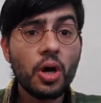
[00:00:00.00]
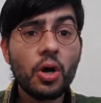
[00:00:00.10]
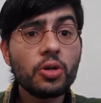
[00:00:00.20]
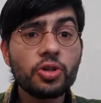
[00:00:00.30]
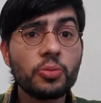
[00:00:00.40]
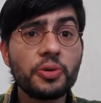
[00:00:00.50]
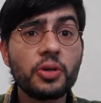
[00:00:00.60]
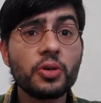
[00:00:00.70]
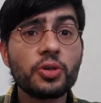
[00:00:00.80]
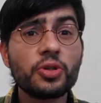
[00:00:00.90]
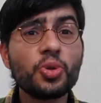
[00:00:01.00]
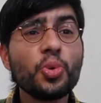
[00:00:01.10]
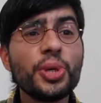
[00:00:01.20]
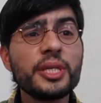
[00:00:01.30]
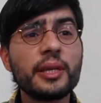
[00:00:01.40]
Also because too
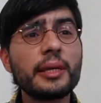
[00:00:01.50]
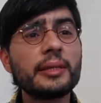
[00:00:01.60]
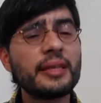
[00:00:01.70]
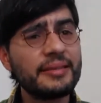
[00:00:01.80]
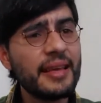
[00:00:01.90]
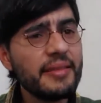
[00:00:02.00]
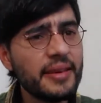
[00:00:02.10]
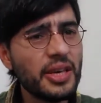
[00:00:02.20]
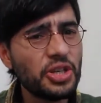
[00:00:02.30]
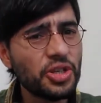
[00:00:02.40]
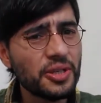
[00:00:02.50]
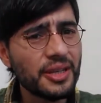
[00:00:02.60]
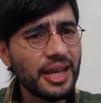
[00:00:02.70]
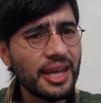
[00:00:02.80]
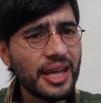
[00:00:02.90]
easily the
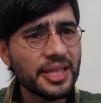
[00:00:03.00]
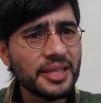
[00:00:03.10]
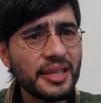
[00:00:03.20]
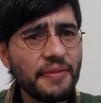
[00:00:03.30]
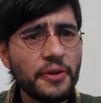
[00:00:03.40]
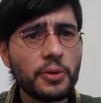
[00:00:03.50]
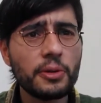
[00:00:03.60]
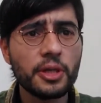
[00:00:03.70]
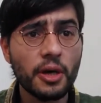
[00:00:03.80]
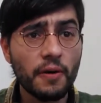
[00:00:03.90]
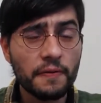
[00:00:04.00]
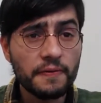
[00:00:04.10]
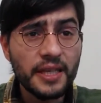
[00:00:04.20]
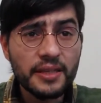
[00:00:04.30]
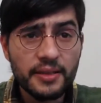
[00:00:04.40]
dedication and difficulty of
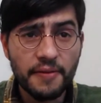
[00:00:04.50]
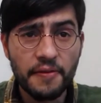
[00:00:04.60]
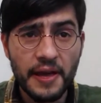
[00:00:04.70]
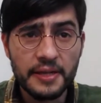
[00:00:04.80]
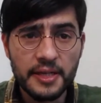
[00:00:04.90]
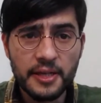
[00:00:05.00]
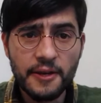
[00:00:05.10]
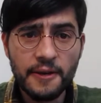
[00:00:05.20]
this defense